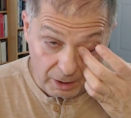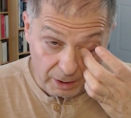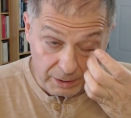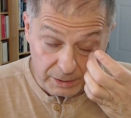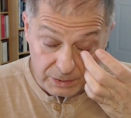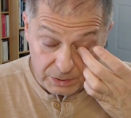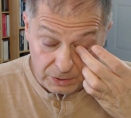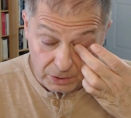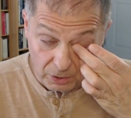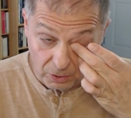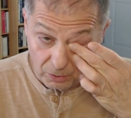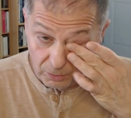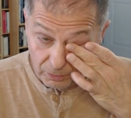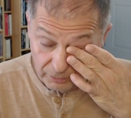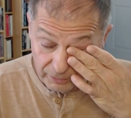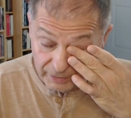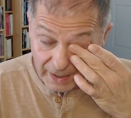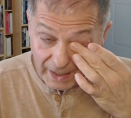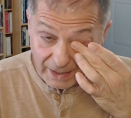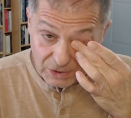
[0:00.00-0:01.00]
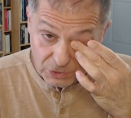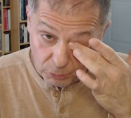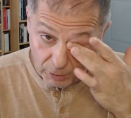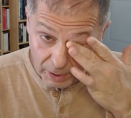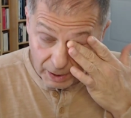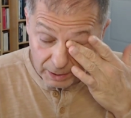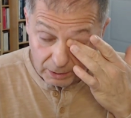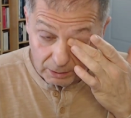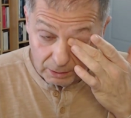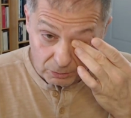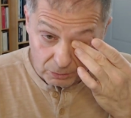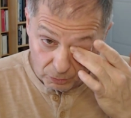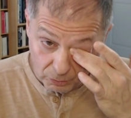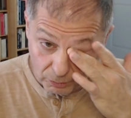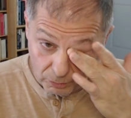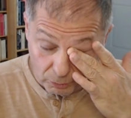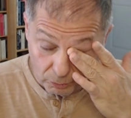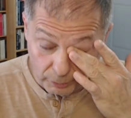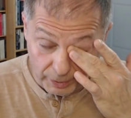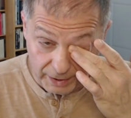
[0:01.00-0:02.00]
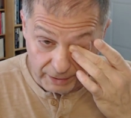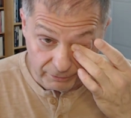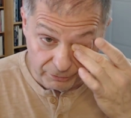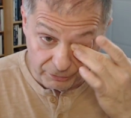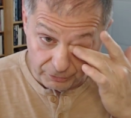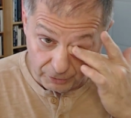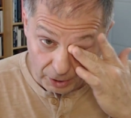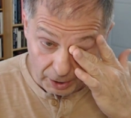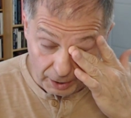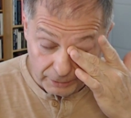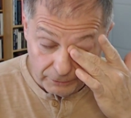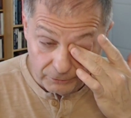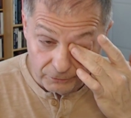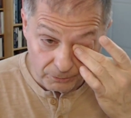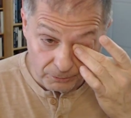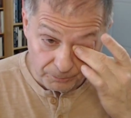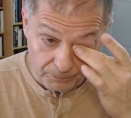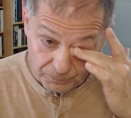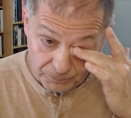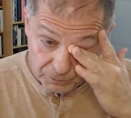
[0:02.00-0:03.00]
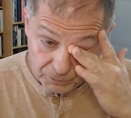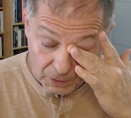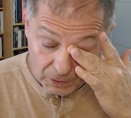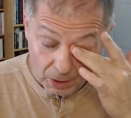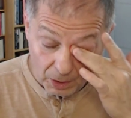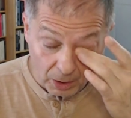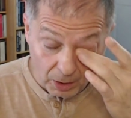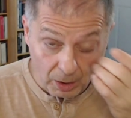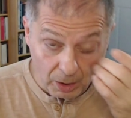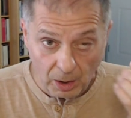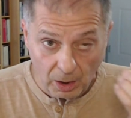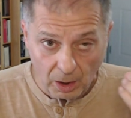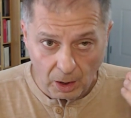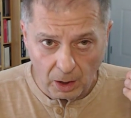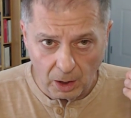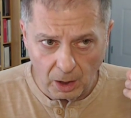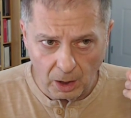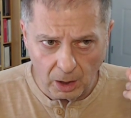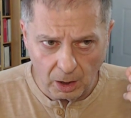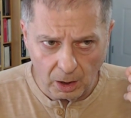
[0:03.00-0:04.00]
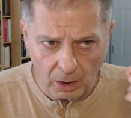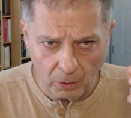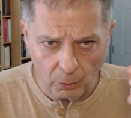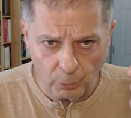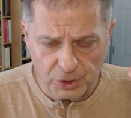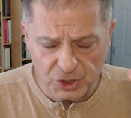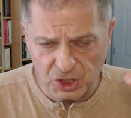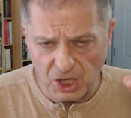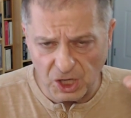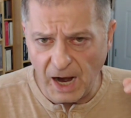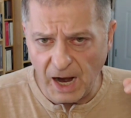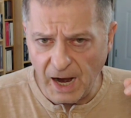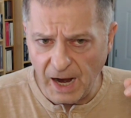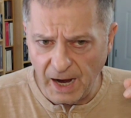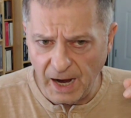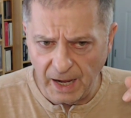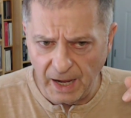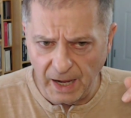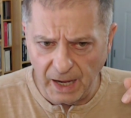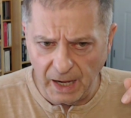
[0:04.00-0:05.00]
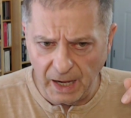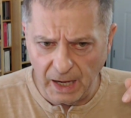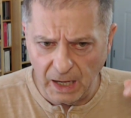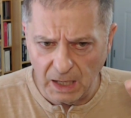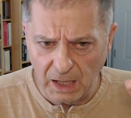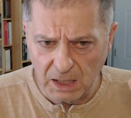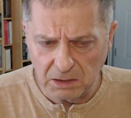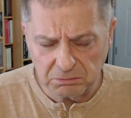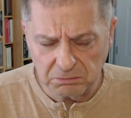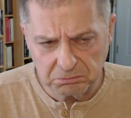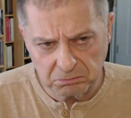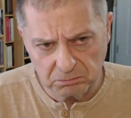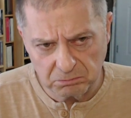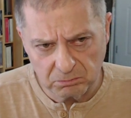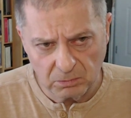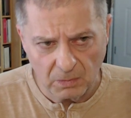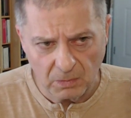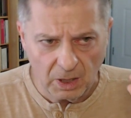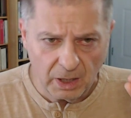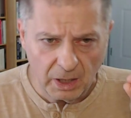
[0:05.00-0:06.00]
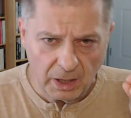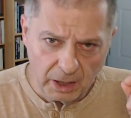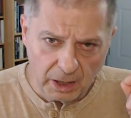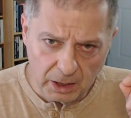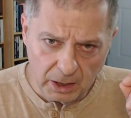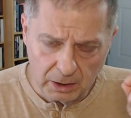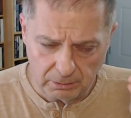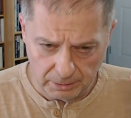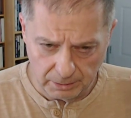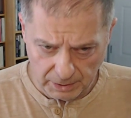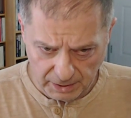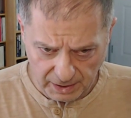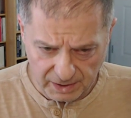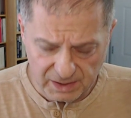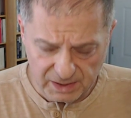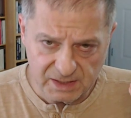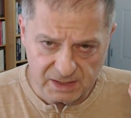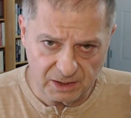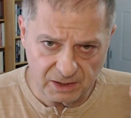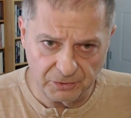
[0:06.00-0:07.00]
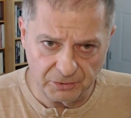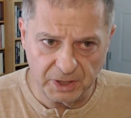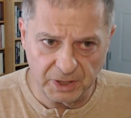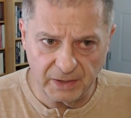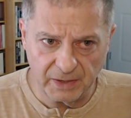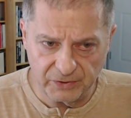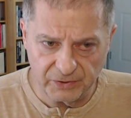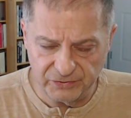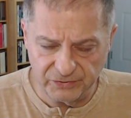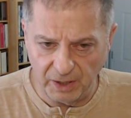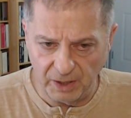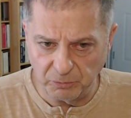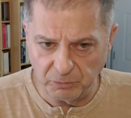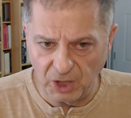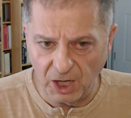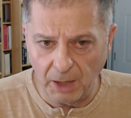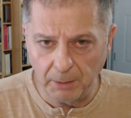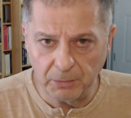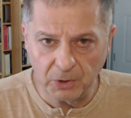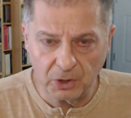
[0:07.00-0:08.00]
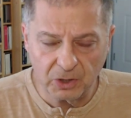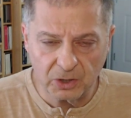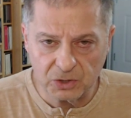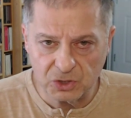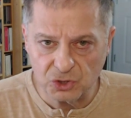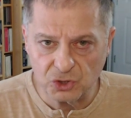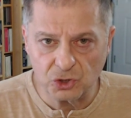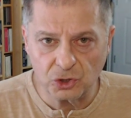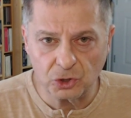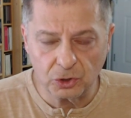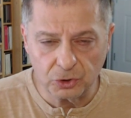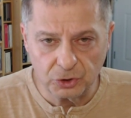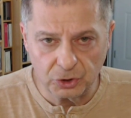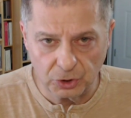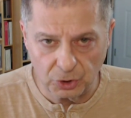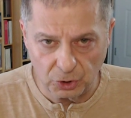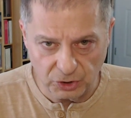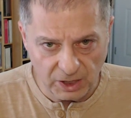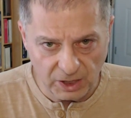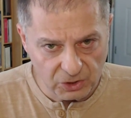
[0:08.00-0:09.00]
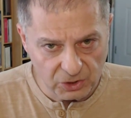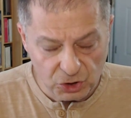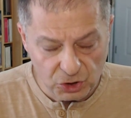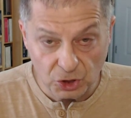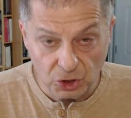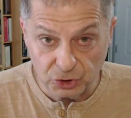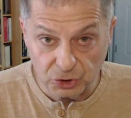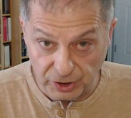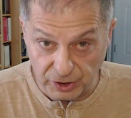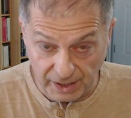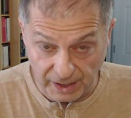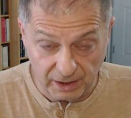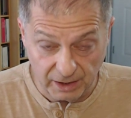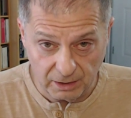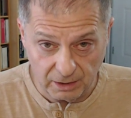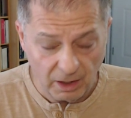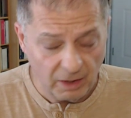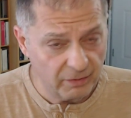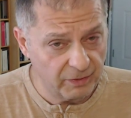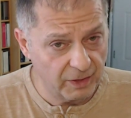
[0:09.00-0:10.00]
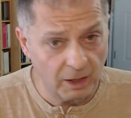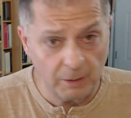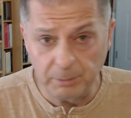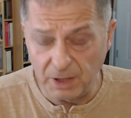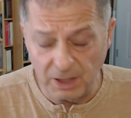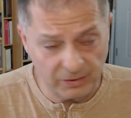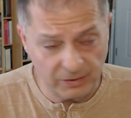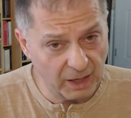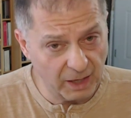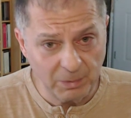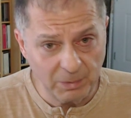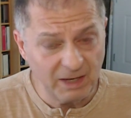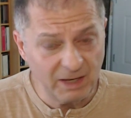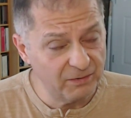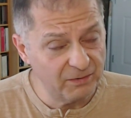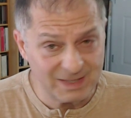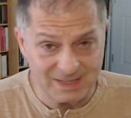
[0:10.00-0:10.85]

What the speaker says: So that's one way of thought, which I agree and disagree at the same time, because you tell children anything, they believe in